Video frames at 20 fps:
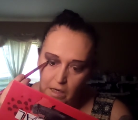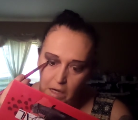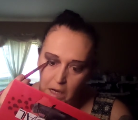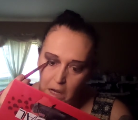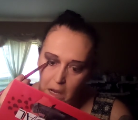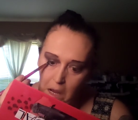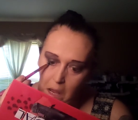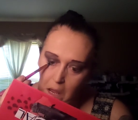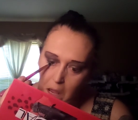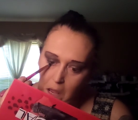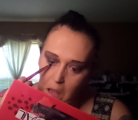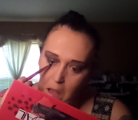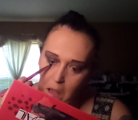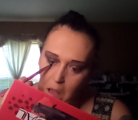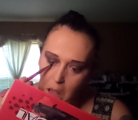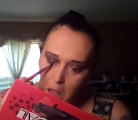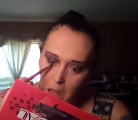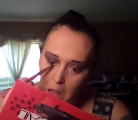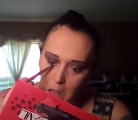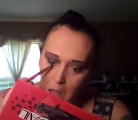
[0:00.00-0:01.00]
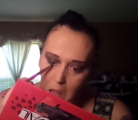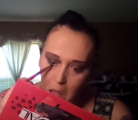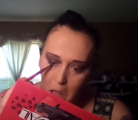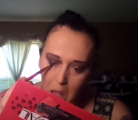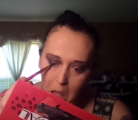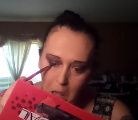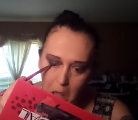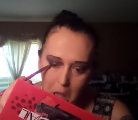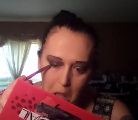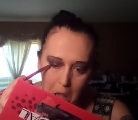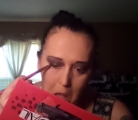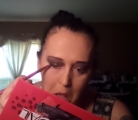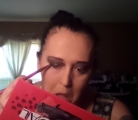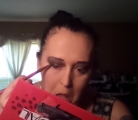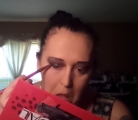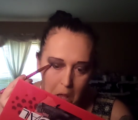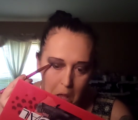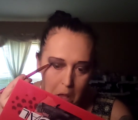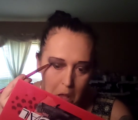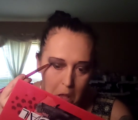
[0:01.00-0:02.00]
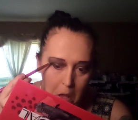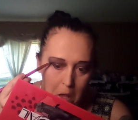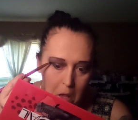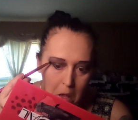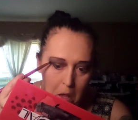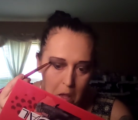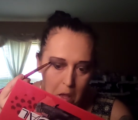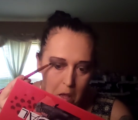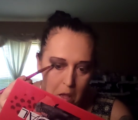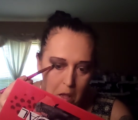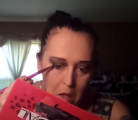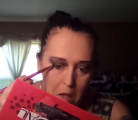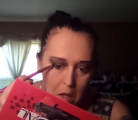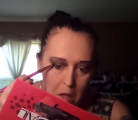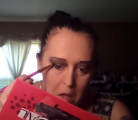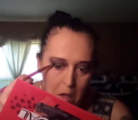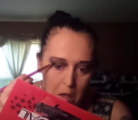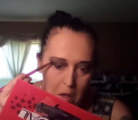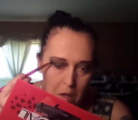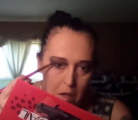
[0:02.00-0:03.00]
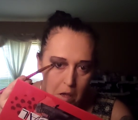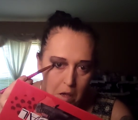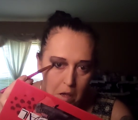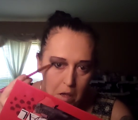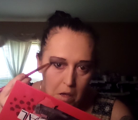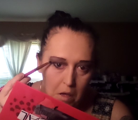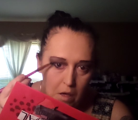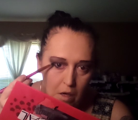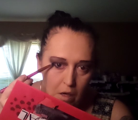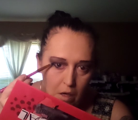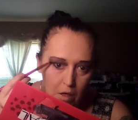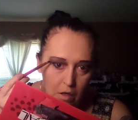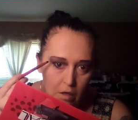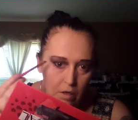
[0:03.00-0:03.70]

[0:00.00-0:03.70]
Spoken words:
Nobody speaks.